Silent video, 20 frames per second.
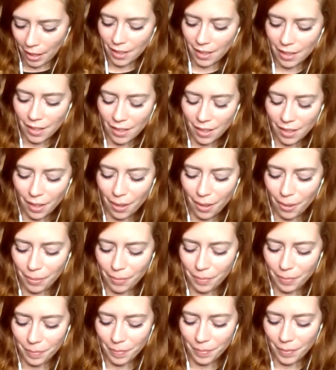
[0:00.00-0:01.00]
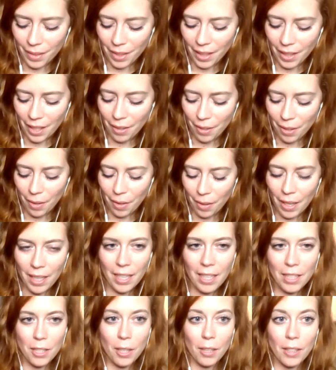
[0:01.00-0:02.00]
Yeah. So I don't know. And
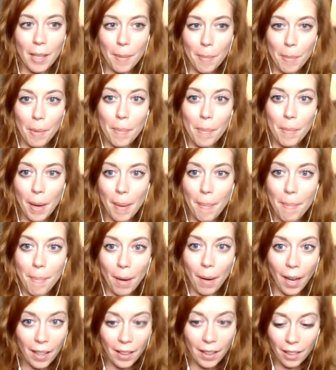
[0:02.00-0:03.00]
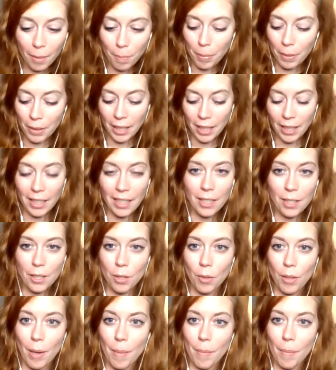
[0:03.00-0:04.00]
it took them a month, but then
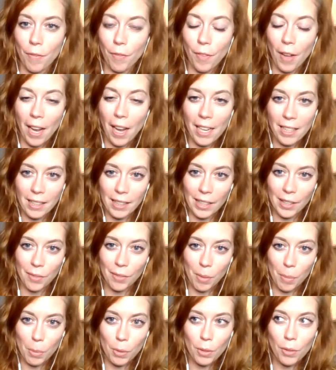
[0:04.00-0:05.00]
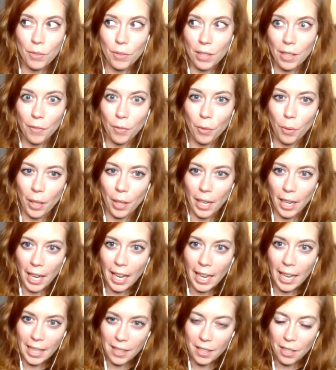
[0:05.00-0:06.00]
Instagram finally removed it for
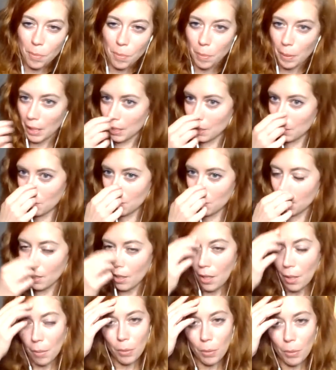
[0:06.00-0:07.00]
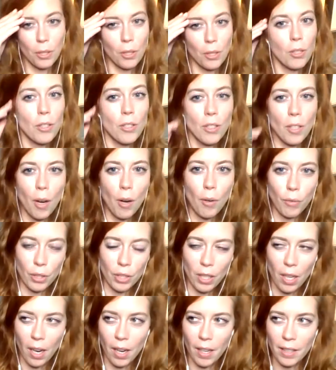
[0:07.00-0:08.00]
hate speech, which is so
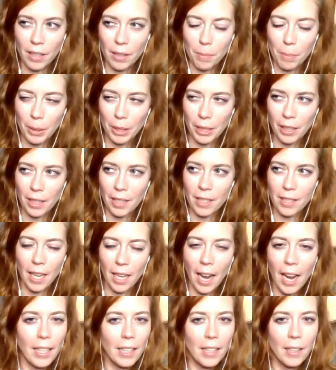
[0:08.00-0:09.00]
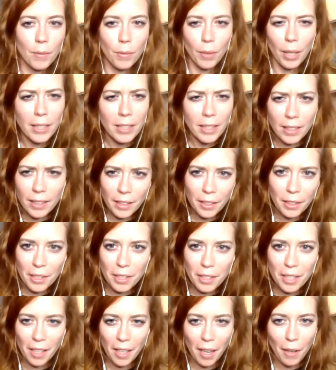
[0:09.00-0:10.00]
retarded because I didn't write the lyrics
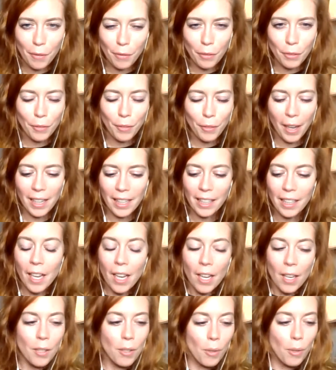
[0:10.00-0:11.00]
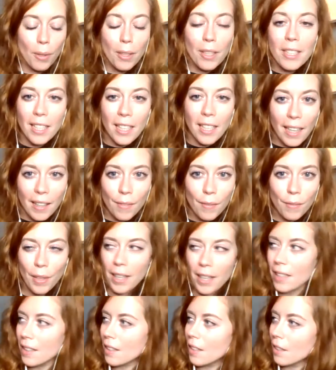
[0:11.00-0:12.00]
to Kung Fu Fighting, nor did I
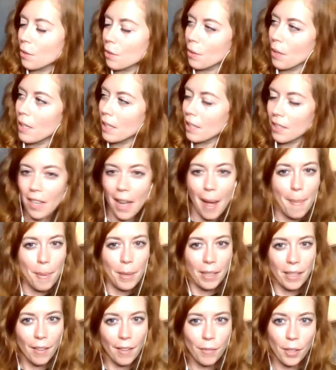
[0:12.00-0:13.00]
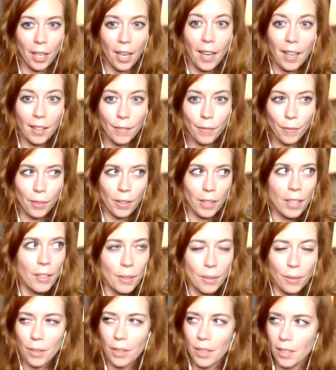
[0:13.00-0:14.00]
invent the trending topic of Kung Flu.